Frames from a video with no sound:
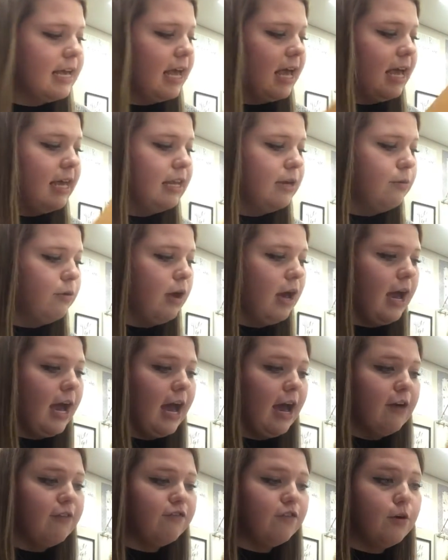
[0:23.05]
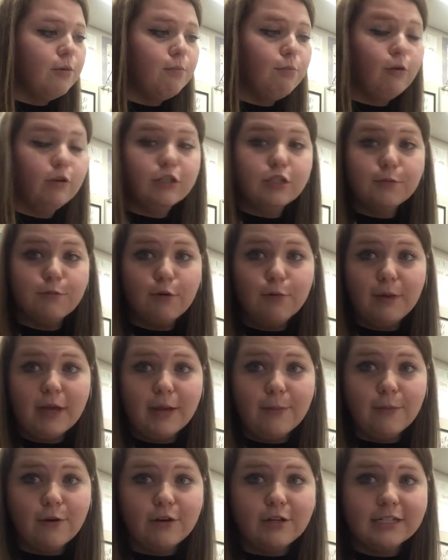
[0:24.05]
and it will have multiple
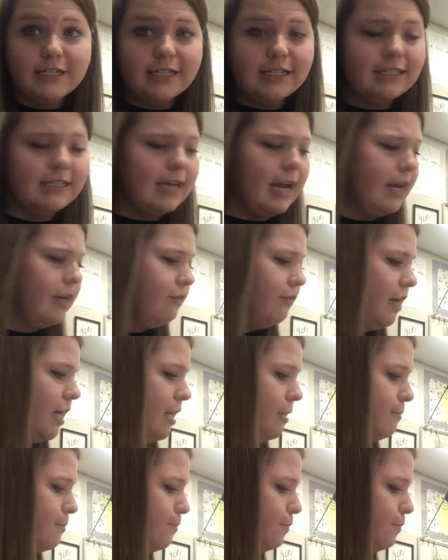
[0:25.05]
papers inside of it,